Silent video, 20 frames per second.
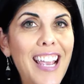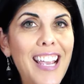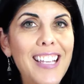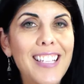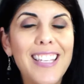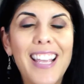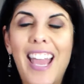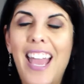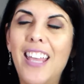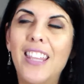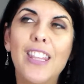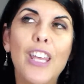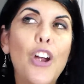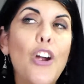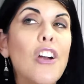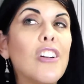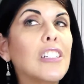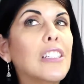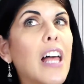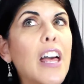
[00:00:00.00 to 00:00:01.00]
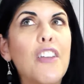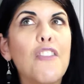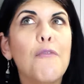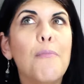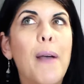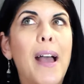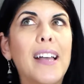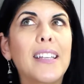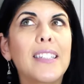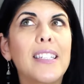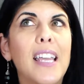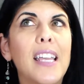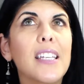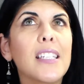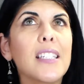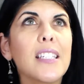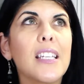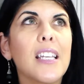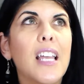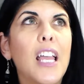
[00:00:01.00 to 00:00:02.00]
days and there are a lot of bad
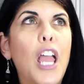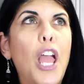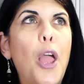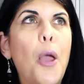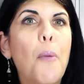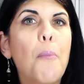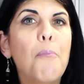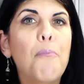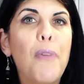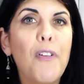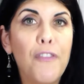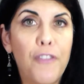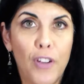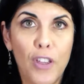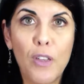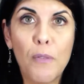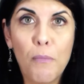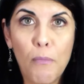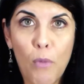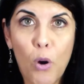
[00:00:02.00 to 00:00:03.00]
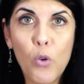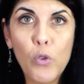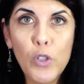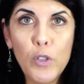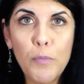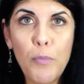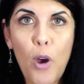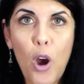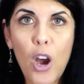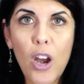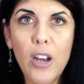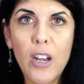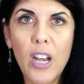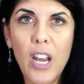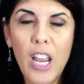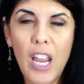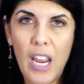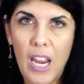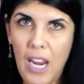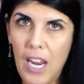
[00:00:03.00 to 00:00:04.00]
days. But for the most part,
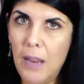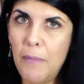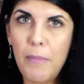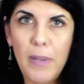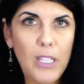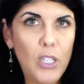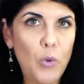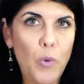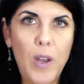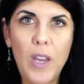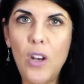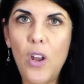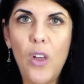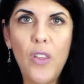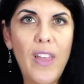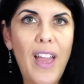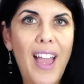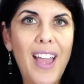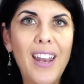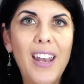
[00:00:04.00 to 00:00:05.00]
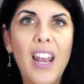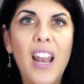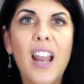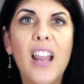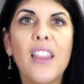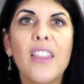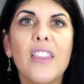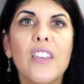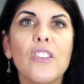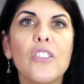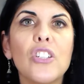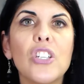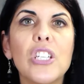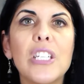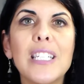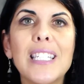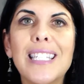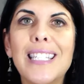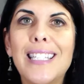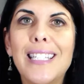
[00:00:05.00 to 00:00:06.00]
in between all that, there's
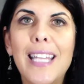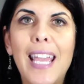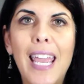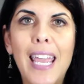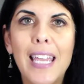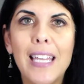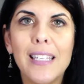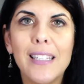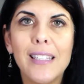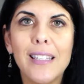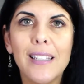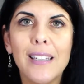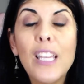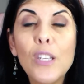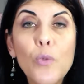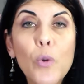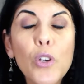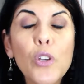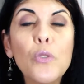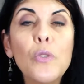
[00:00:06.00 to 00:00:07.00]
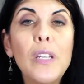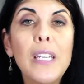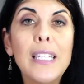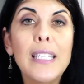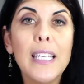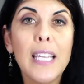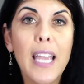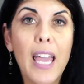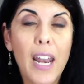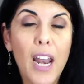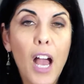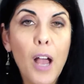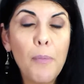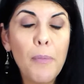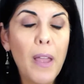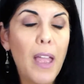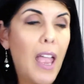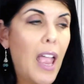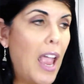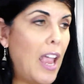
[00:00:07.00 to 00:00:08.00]
just days. Days where you need to get
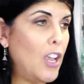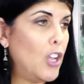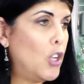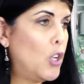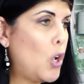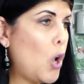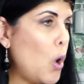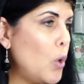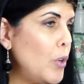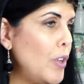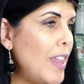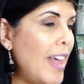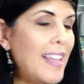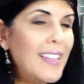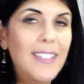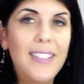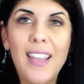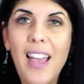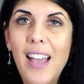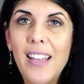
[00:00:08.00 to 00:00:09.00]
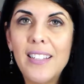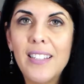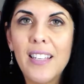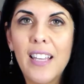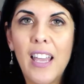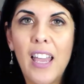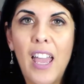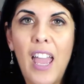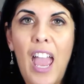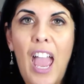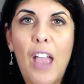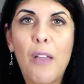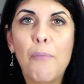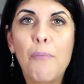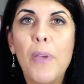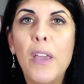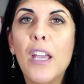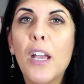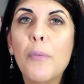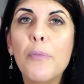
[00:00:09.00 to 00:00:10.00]
up and go to that desk
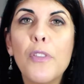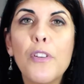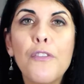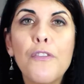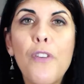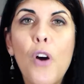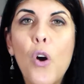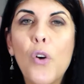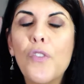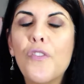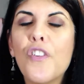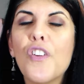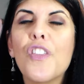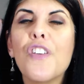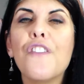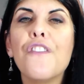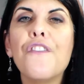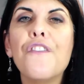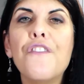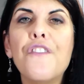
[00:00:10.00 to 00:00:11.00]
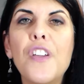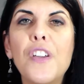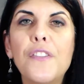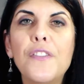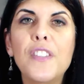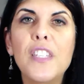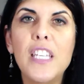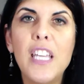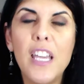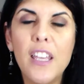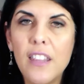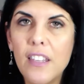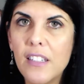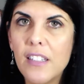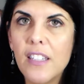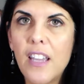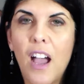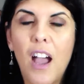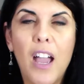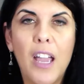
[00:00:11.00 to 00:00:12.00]
and pick up the phone for the 50th
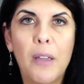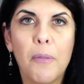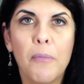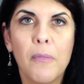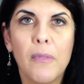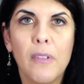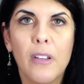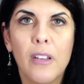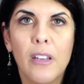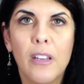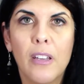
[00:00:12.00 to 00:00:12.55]
time.